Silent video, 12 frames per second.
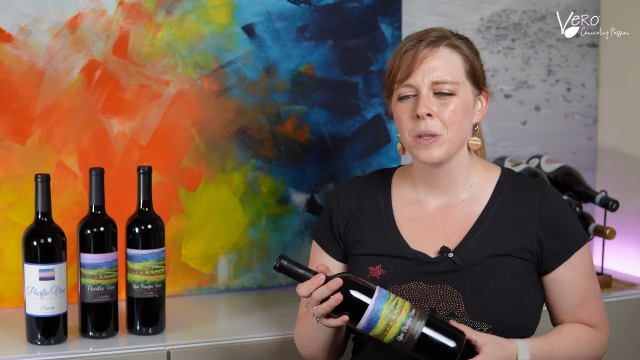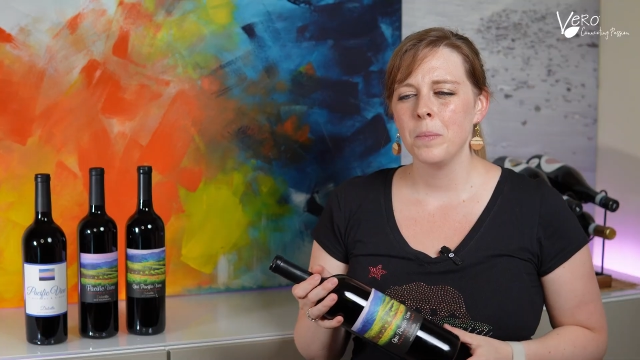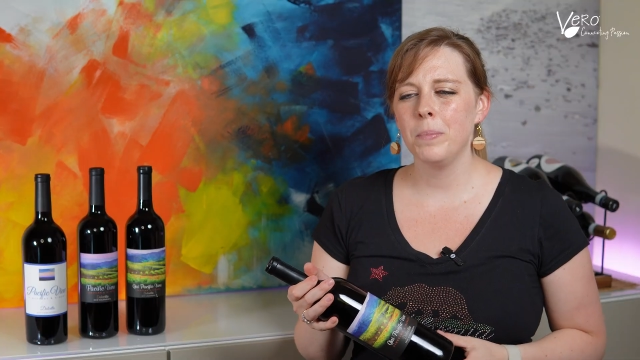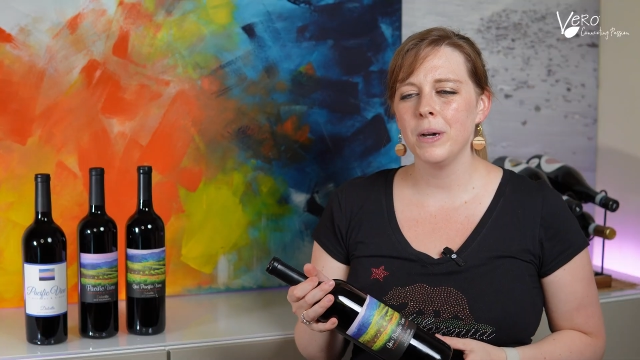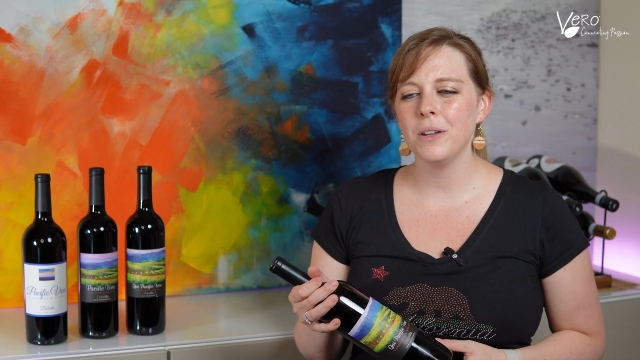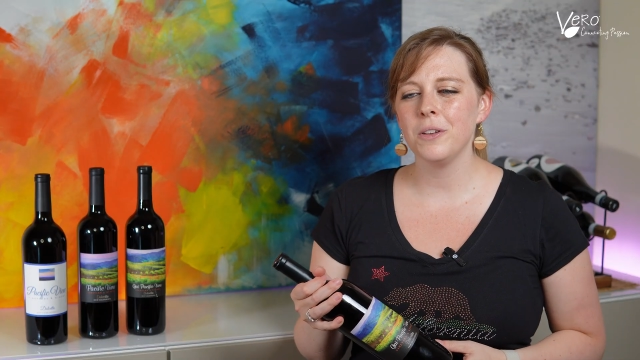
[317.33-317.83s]

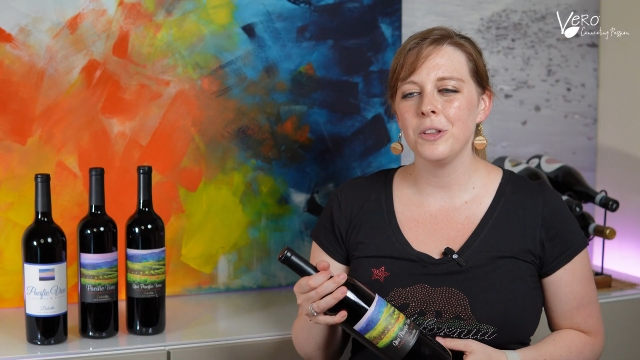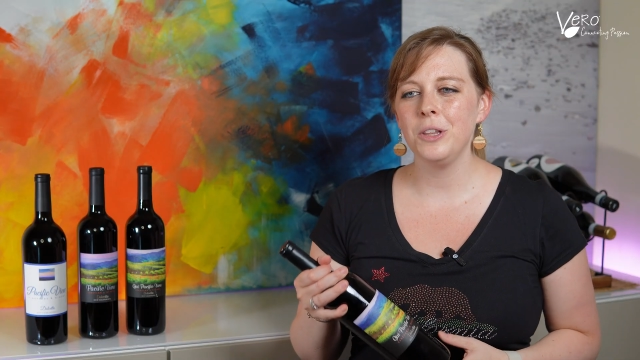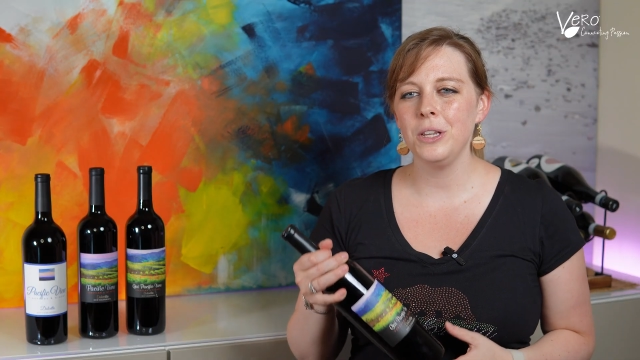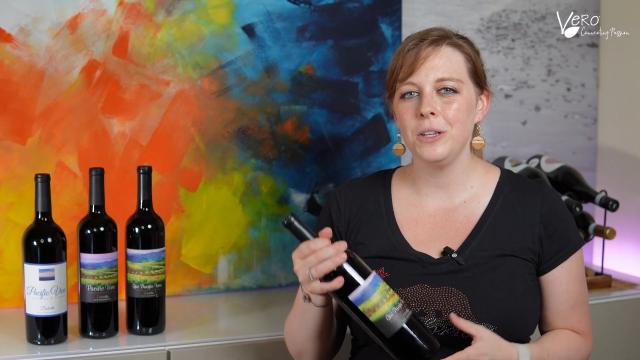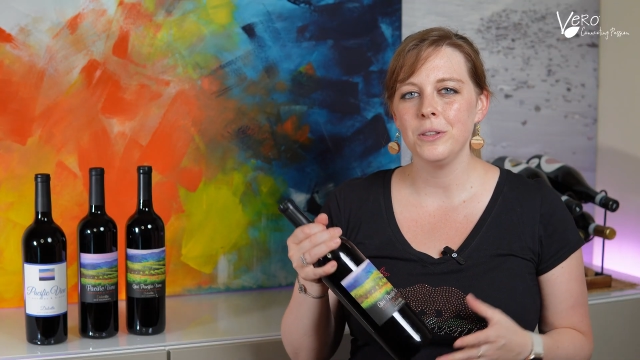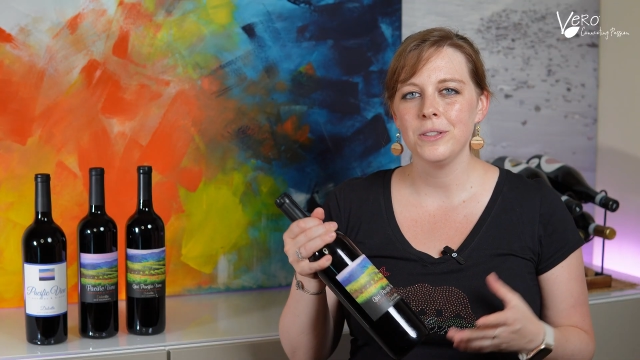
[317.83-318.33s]
But
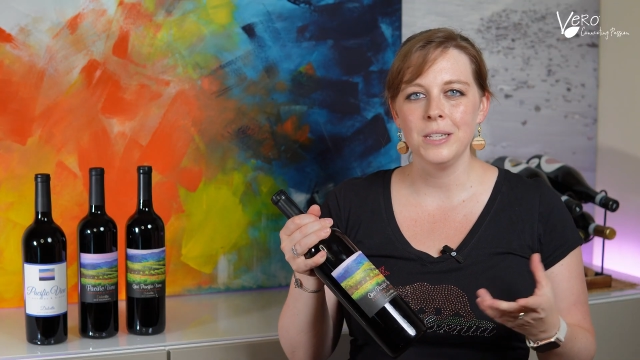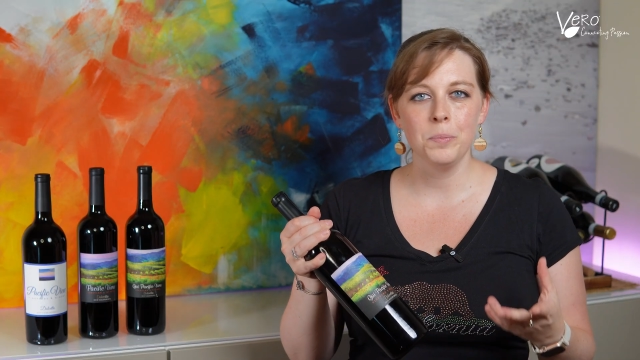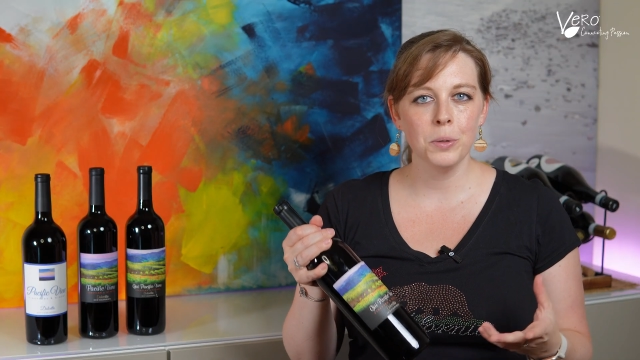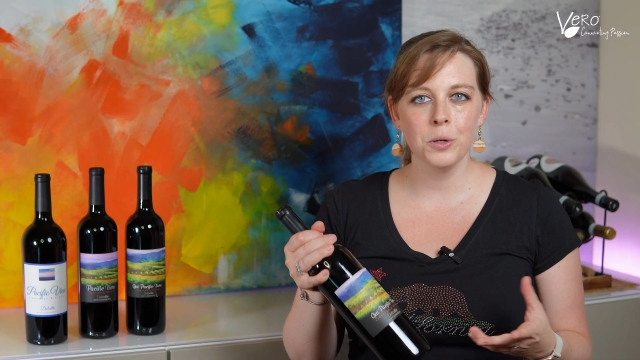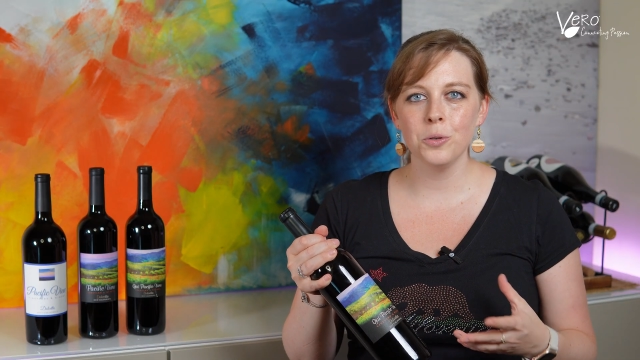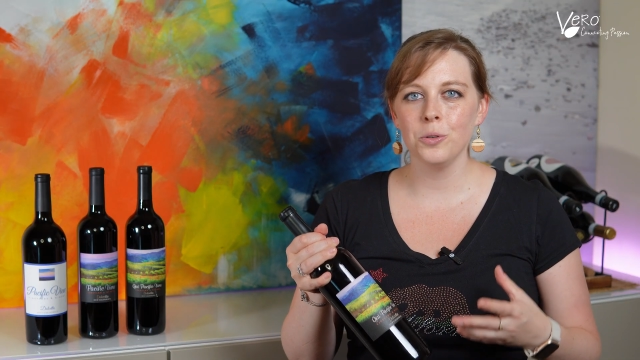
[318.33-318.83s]
the
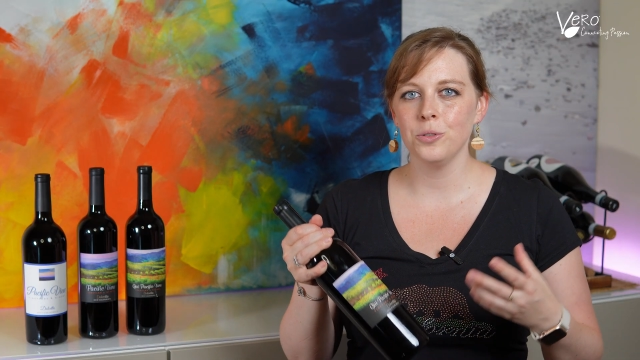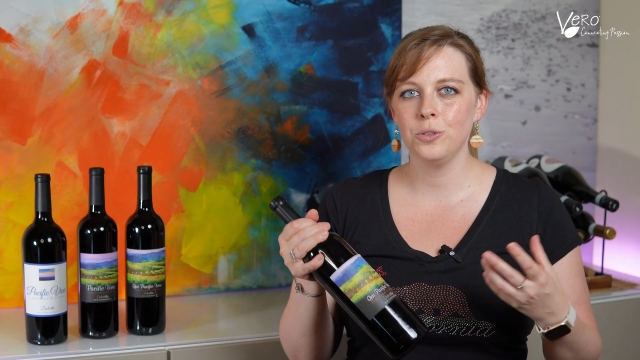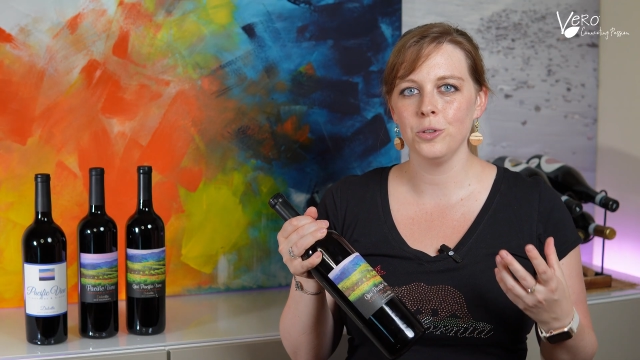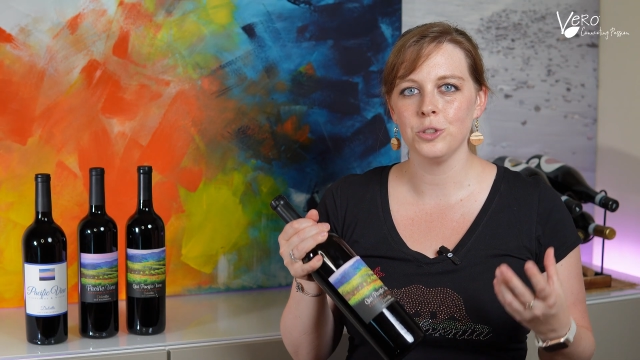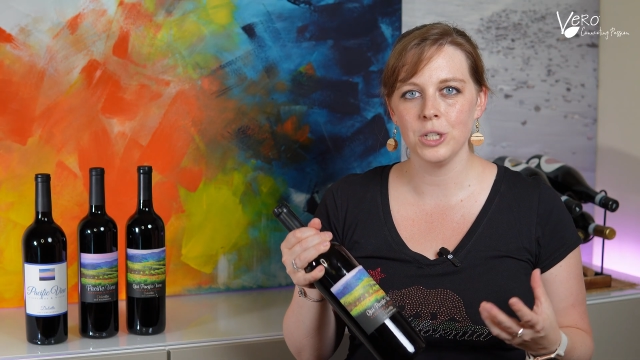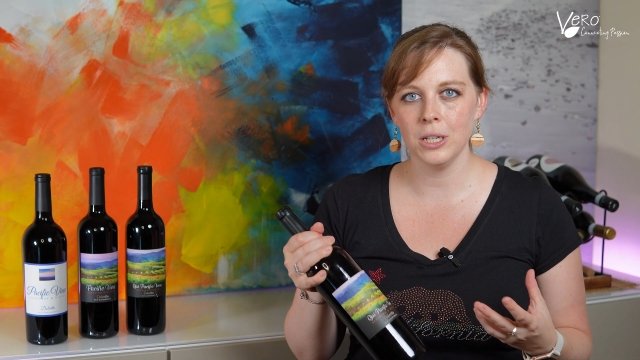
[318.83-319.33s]
typical
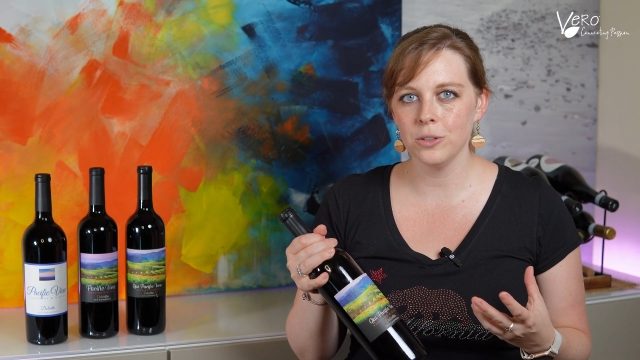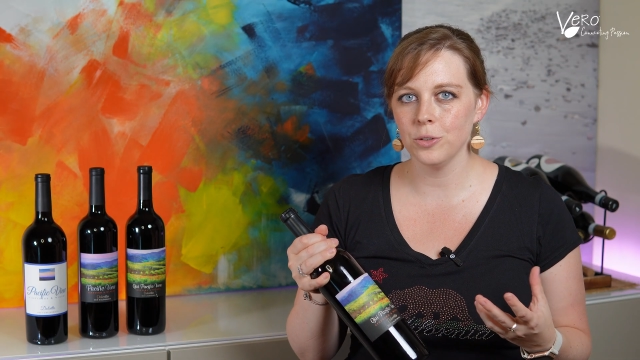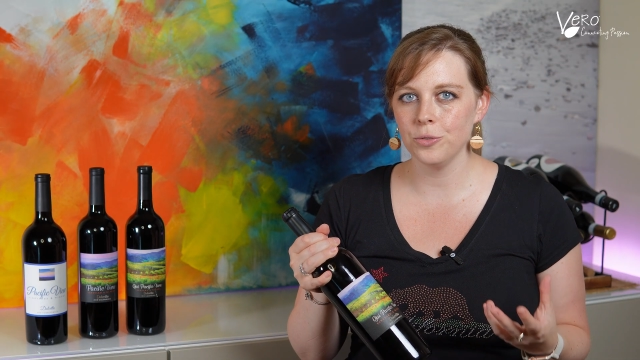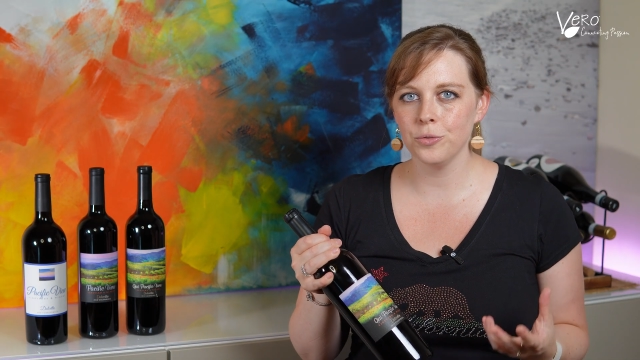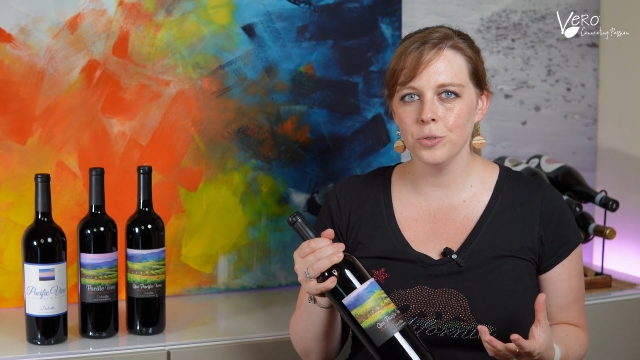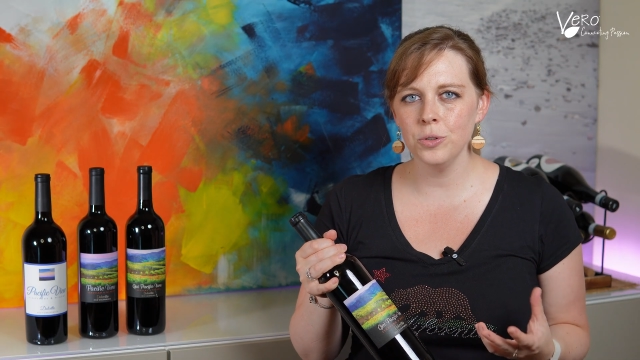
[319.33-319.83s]

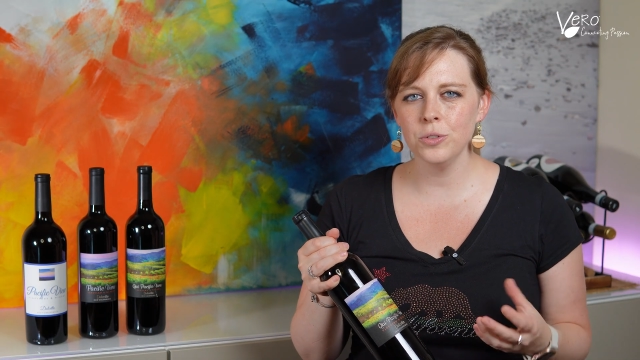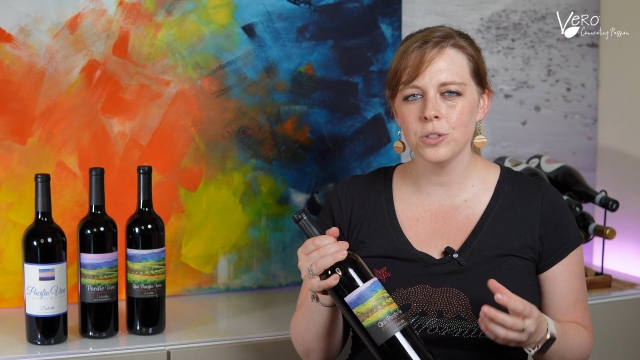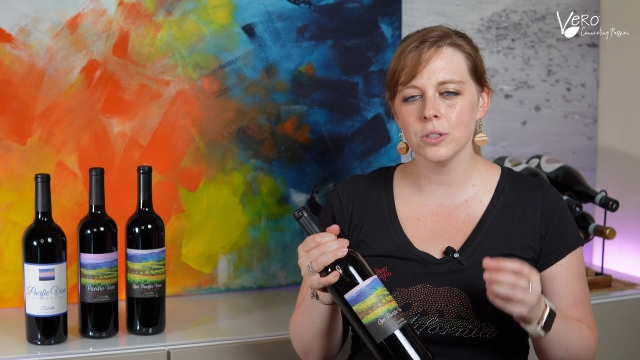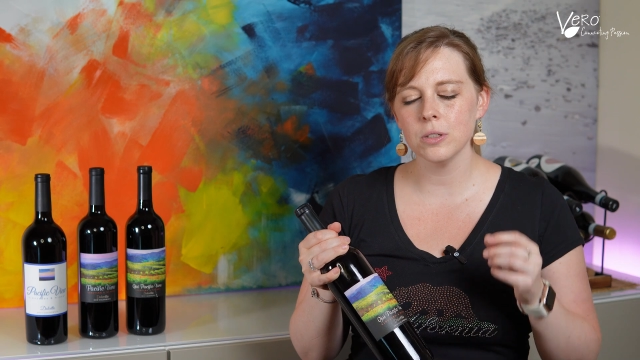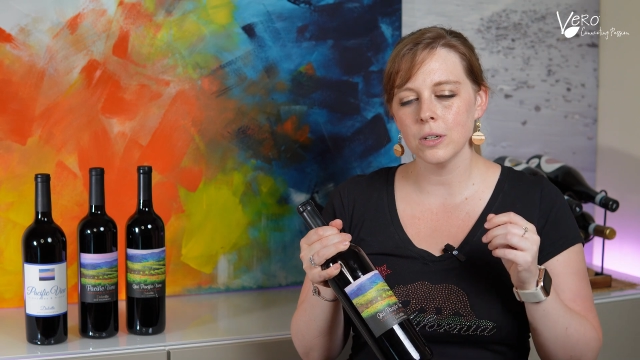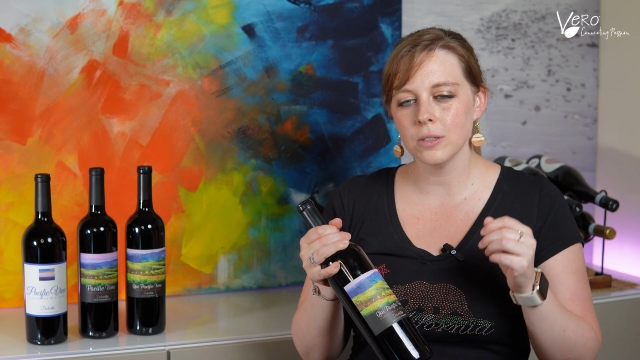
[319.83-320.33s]
Dolcetto
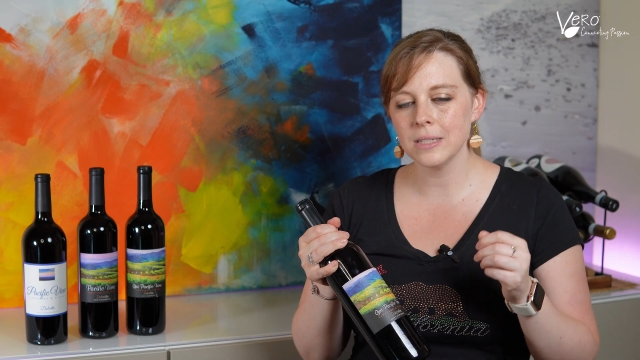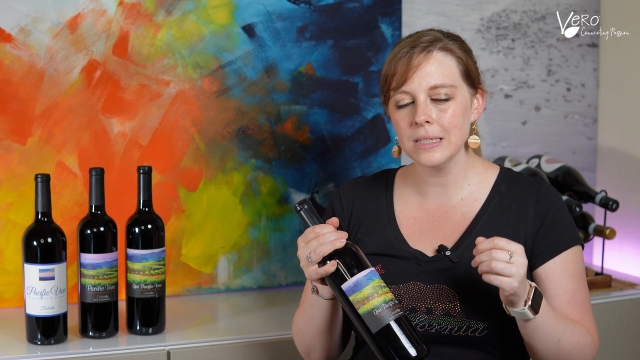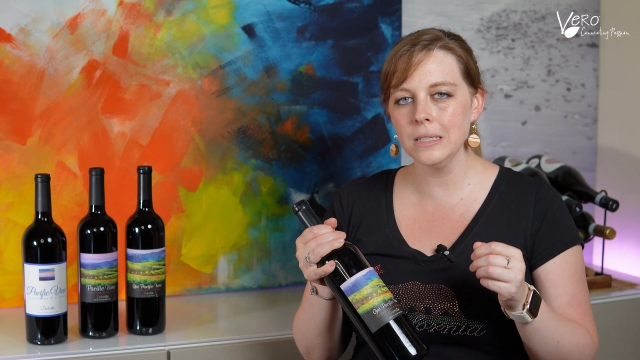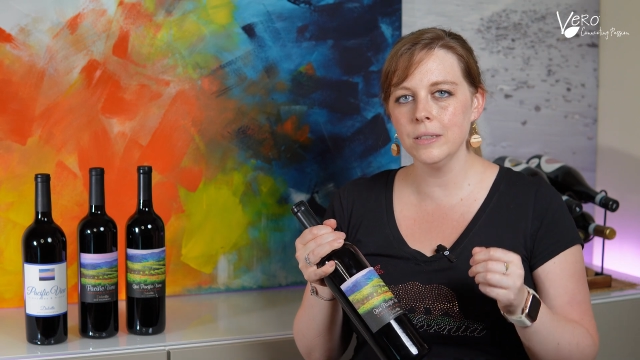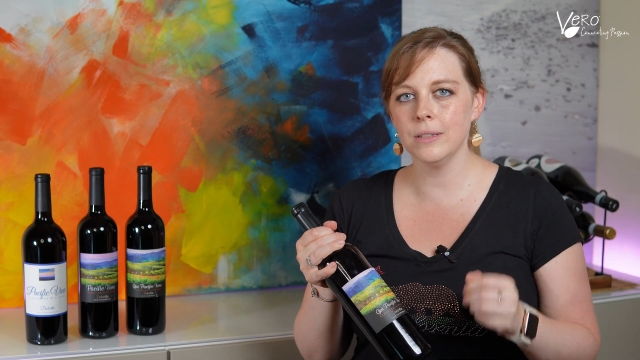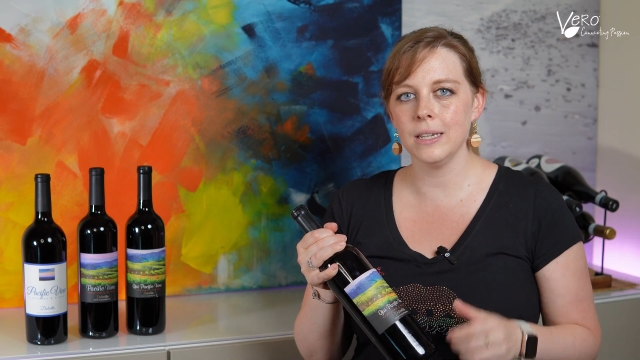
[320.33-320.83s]
fruits are
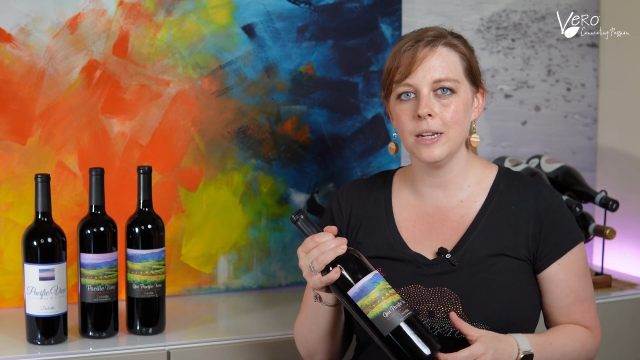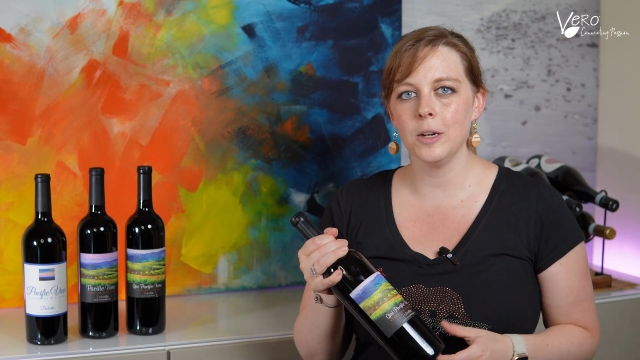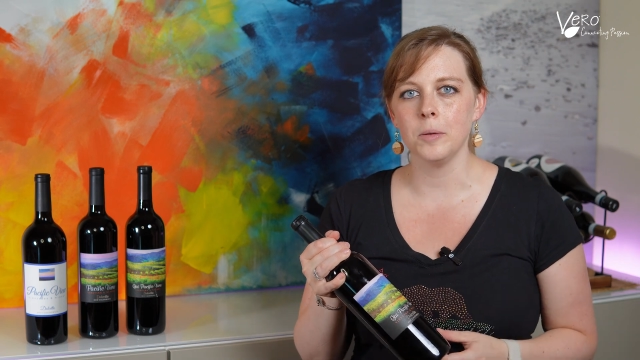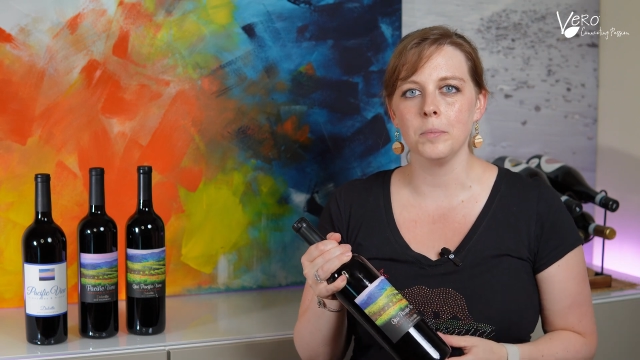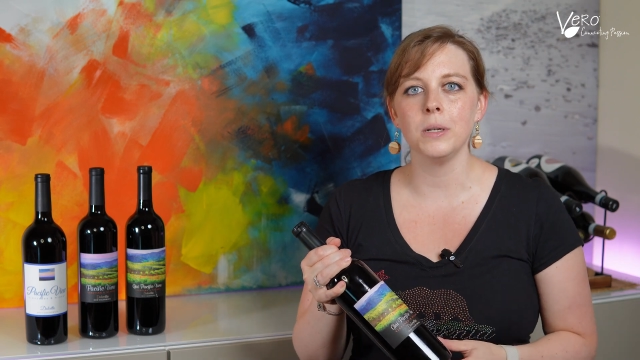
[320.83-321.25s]
still there,